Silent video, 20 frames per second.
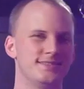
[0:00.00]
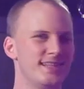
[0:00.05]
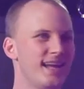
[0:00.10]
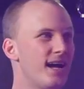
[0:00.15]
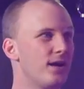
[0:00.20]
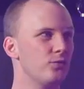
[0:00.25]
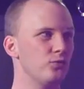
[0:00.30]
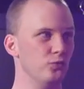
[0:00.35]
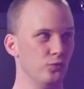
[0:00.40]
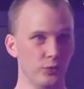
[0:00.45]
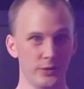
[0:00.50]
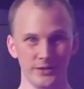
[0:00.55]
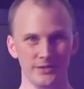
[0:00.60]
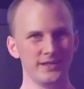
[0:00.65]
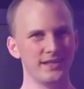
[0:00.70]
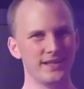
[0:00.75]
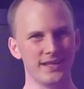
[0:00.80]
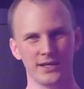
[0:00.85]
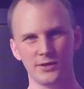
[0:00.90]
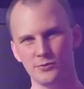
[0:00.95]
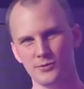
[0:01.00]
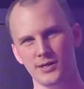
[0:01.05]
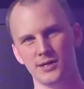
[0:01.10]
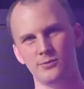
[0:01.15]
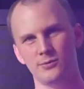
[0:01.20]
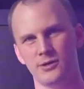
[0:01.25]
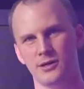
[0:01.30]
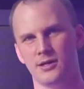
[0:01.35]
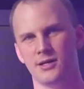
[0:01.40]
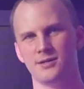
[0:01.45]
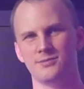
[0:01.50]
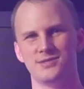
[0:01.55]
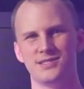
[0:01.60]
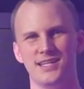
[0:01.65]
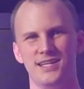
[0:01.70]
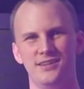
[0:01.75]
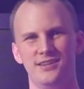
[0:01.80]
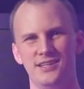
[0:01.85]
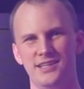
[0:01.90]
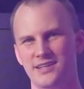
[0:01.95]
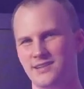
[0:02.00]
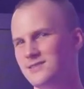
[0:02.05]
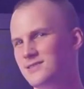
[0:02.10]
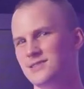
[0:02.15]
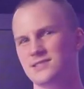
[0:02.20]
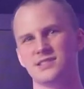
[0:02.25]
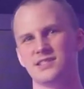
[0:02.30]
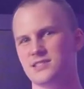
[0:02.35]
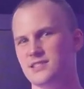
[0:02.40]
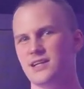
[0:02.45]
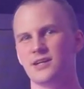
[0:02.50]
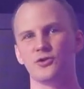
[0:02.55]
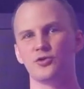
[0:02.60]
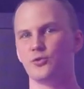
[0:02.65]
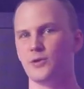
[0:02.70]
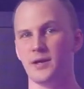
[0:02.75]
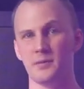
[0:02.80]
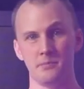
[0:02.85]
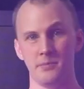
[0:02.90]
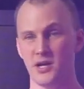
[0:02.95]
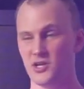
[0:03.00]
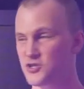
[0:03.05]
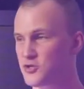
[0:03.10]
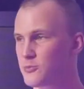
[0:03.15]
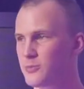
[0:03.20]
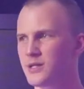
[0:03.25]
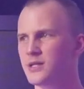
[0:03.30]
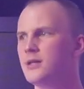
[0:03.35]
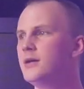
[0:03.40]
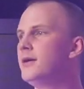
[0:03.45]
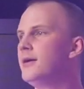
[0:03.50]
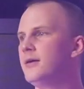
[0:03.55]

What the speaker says: not really that great when it comes to LEDs. It's just not a great measurement.